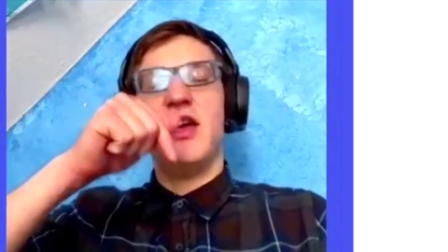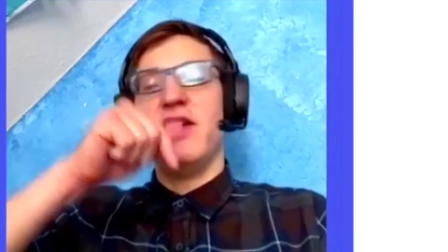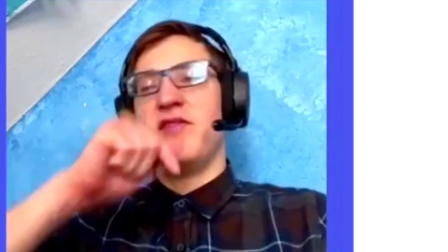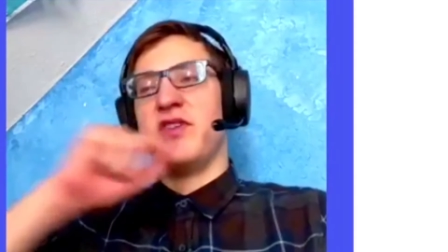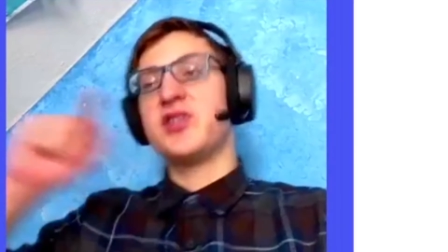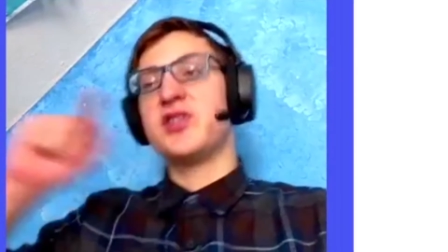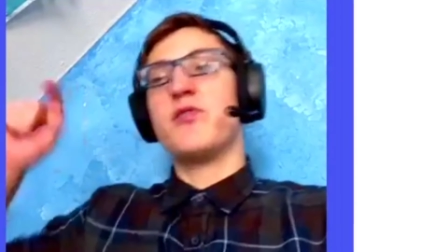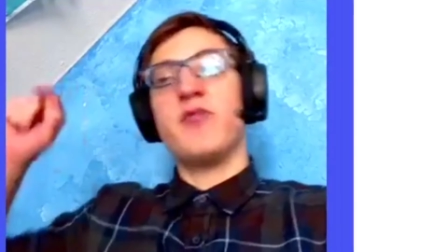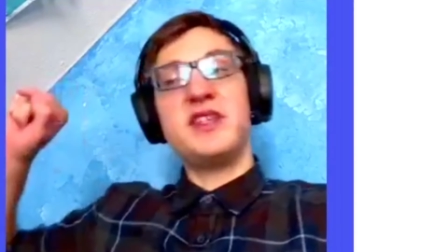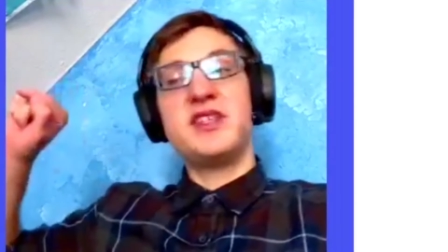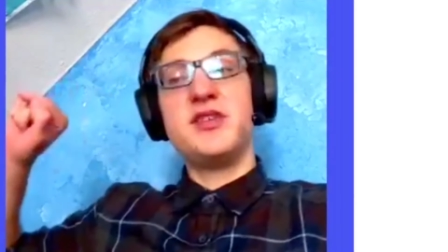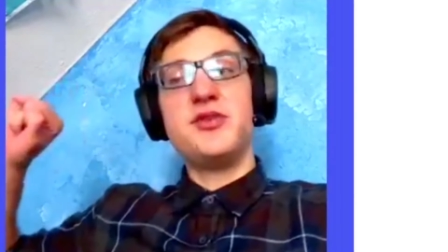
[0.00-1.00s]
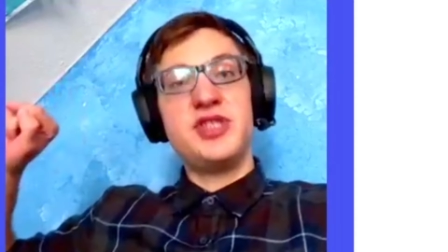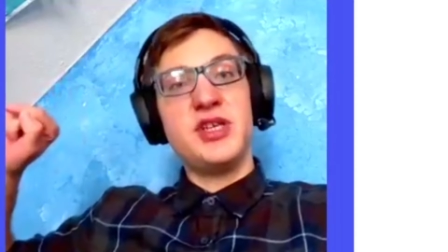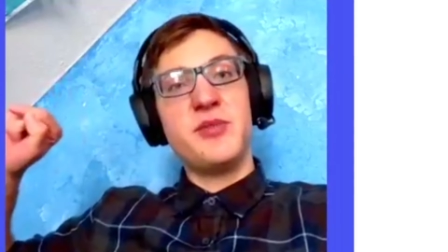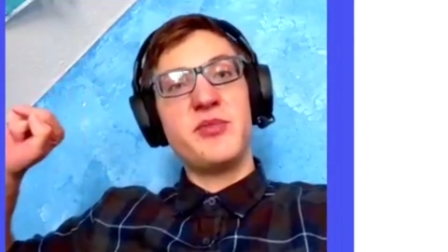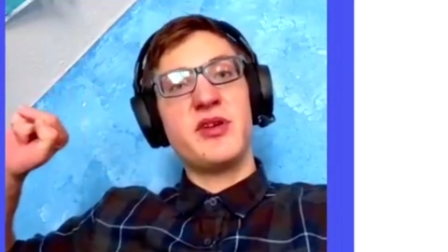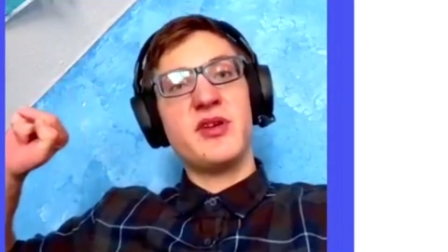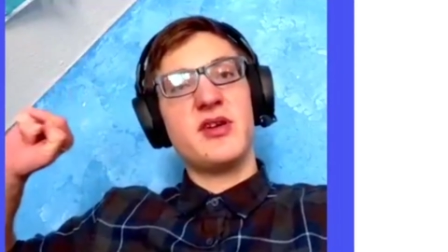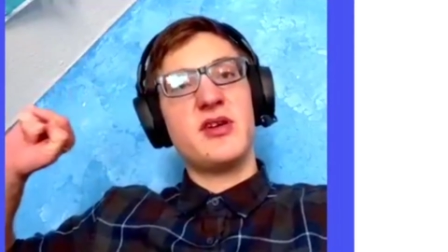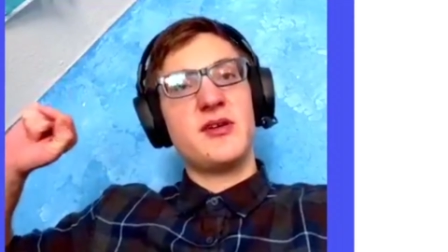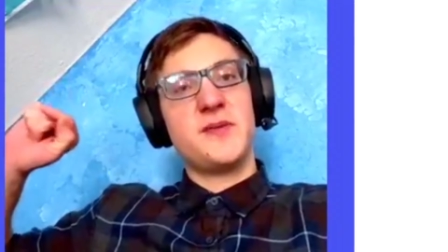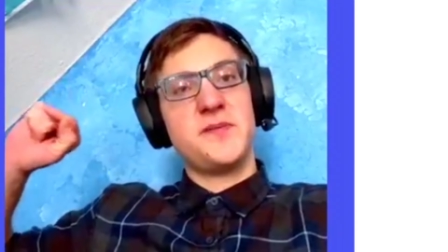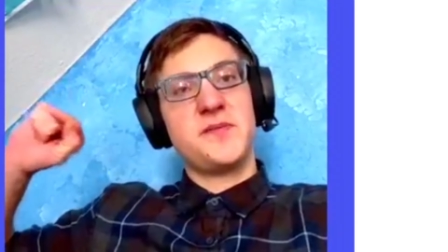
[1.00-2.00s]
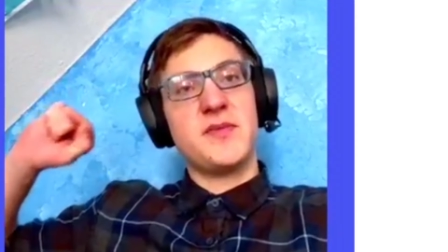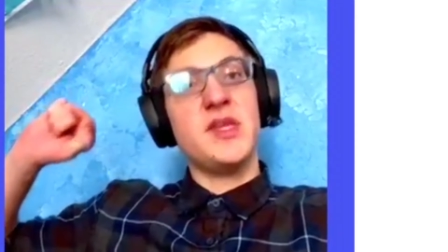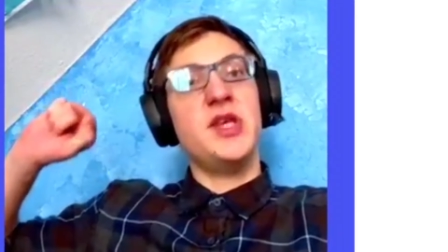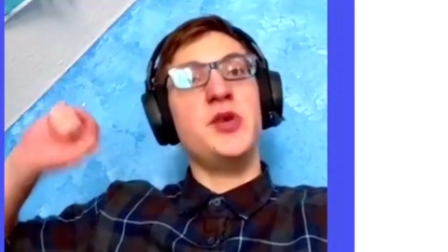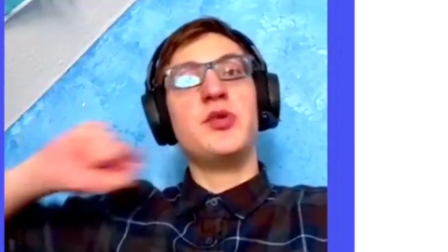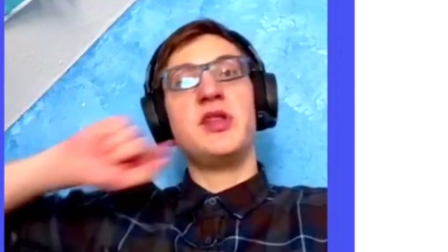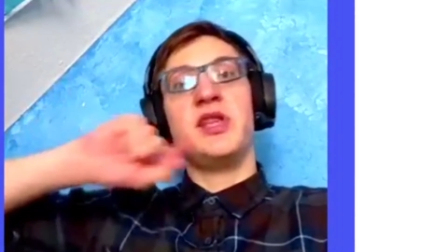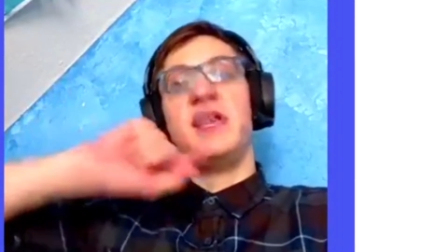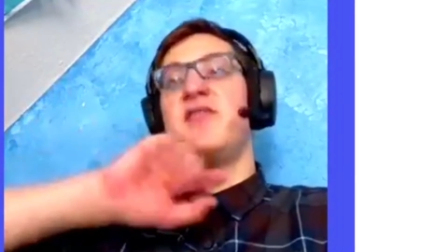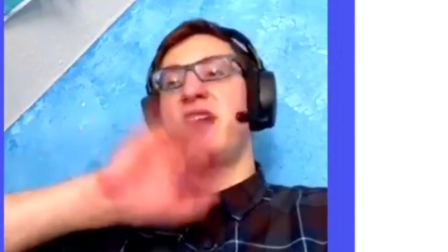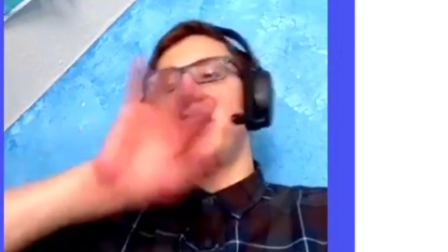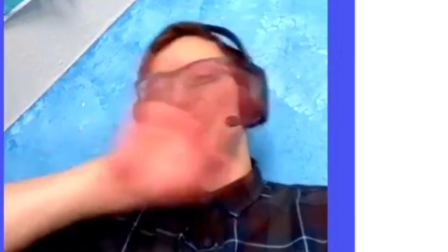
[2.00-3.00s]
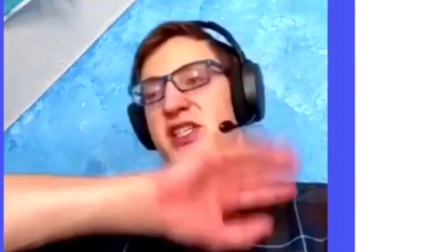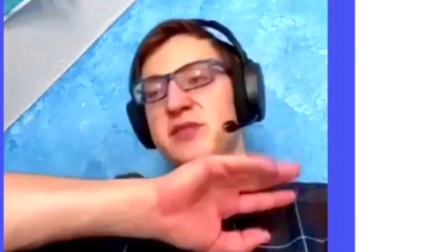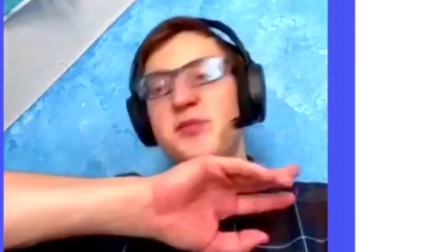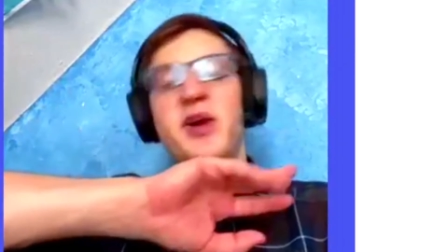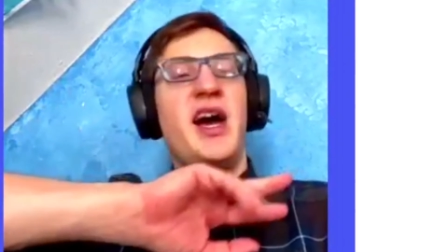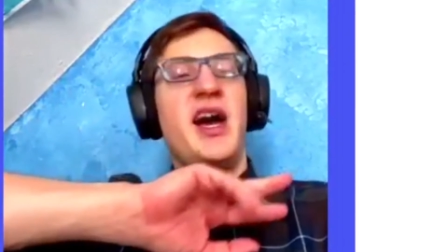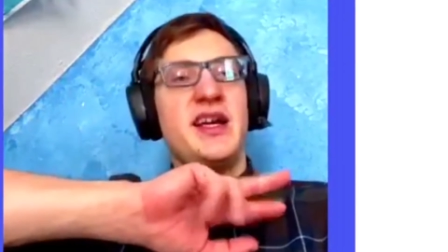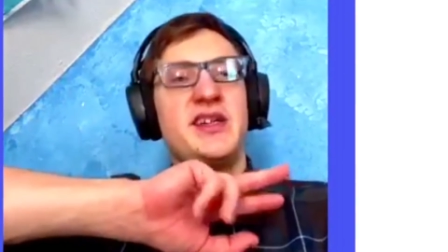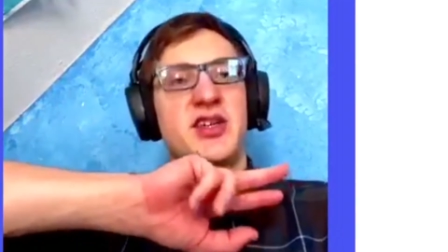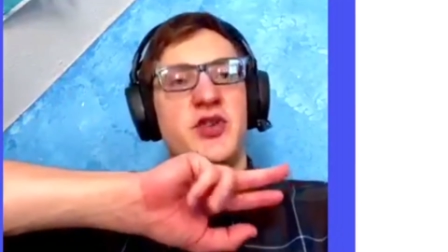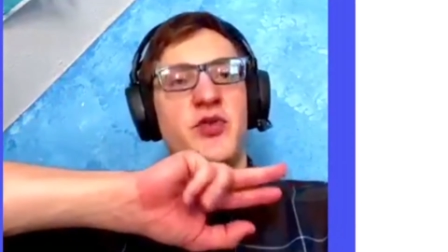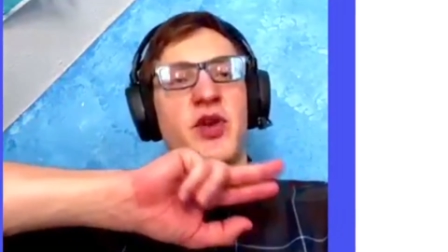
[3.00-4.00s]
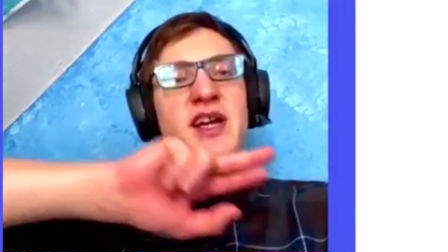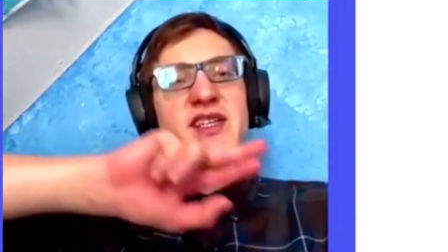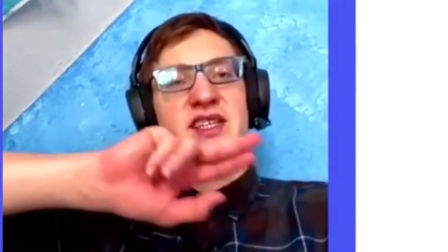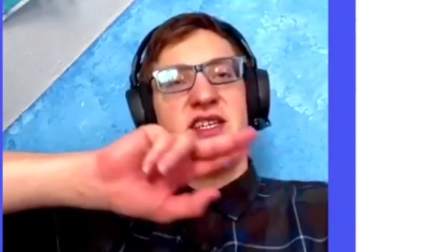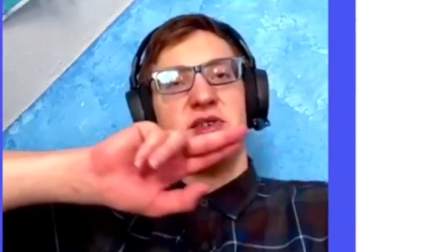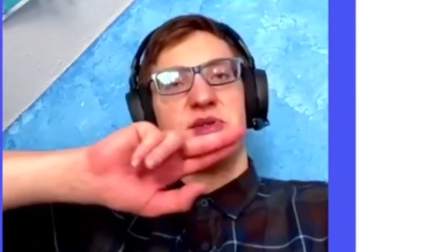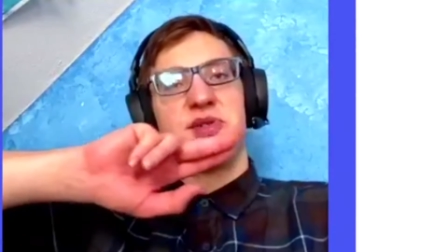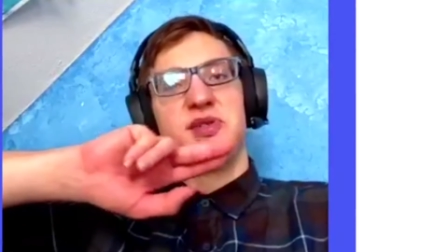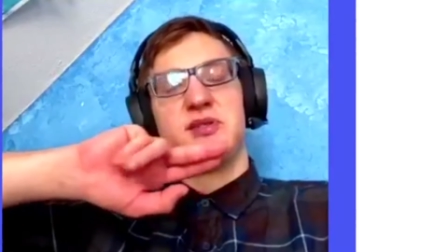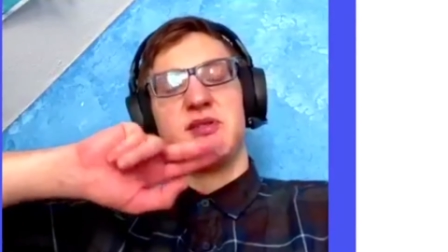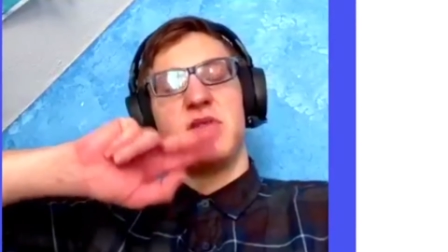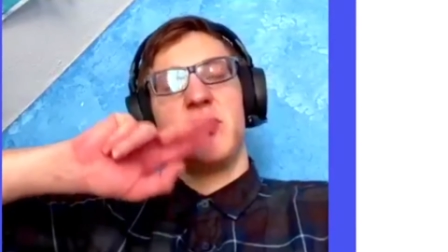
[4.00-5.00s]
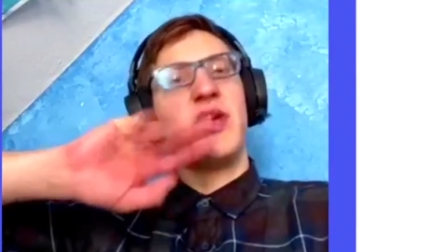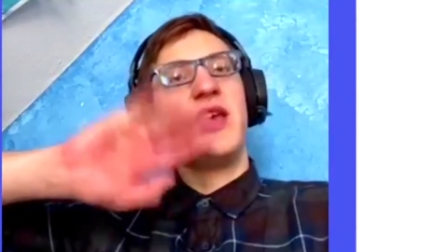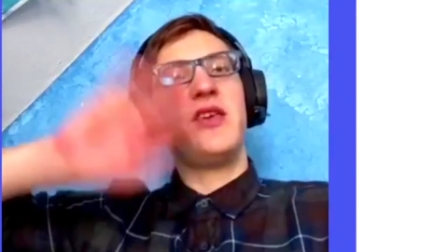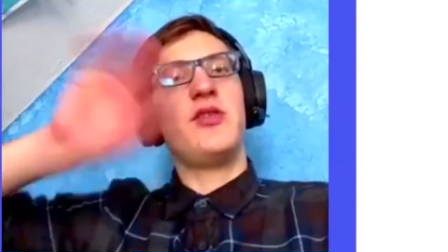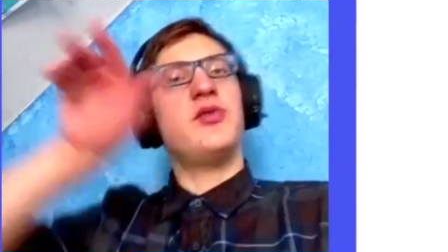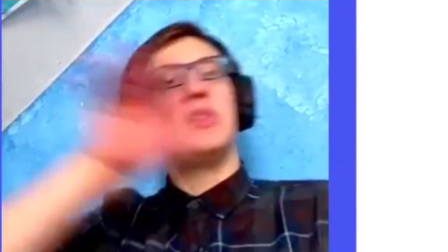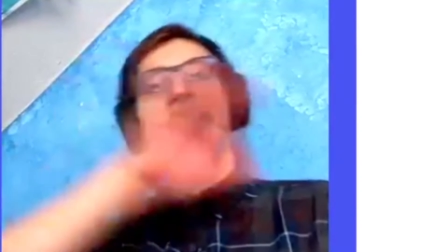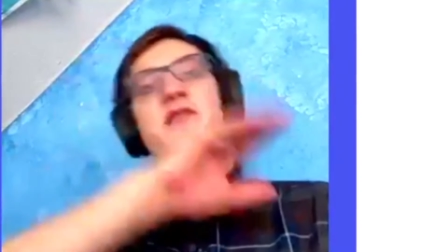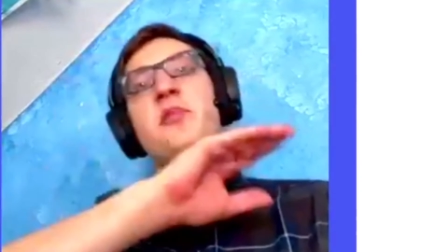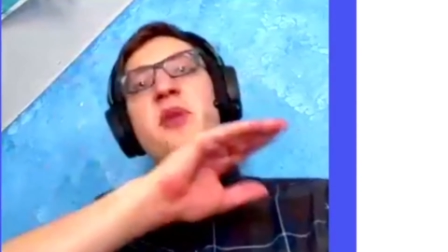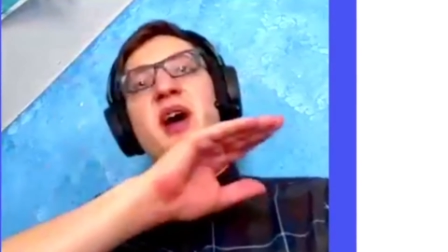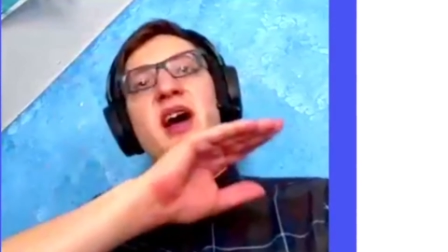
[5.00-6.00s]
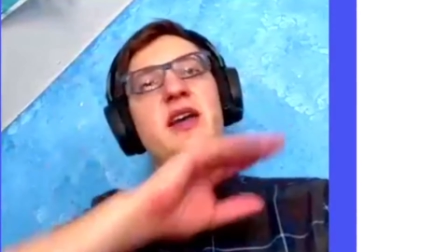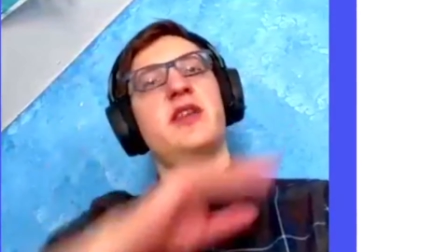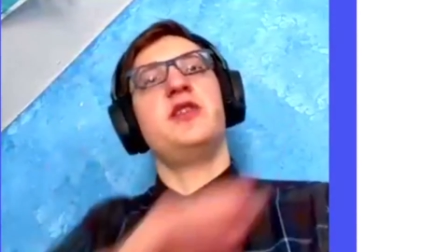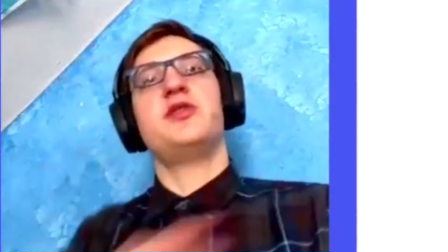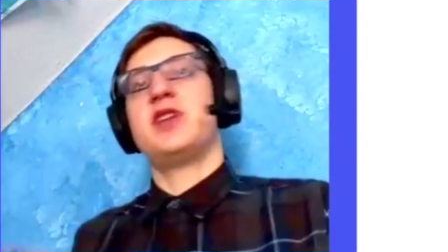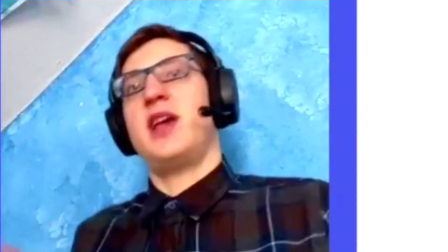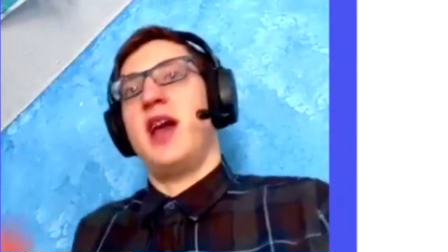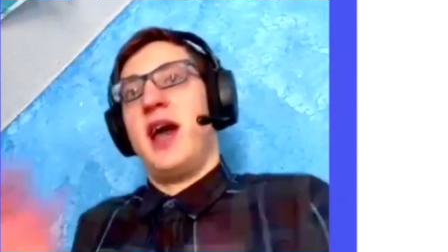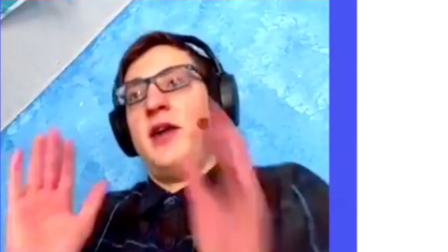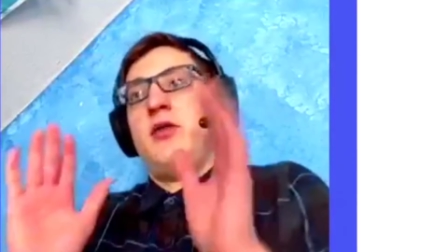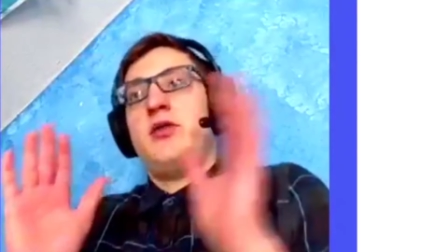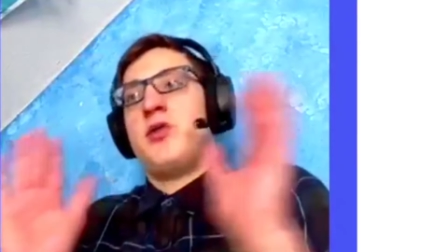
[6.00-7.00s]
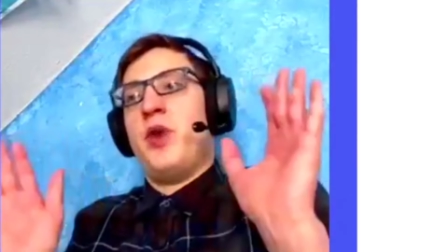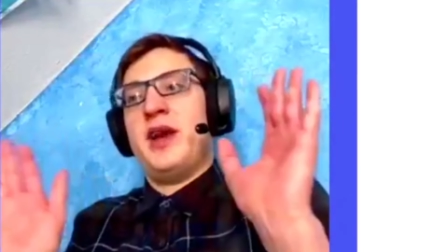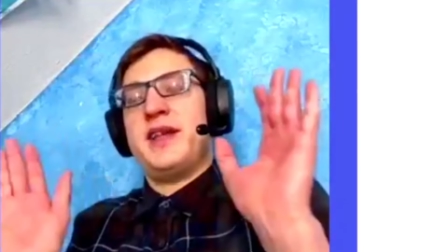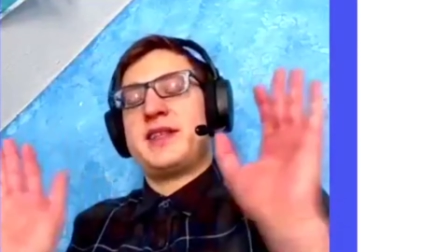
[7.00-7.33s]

If there's a rescue ship, you leave that jinx behind to cry tears. Okay? You leave it behind. You say, I don't know why it's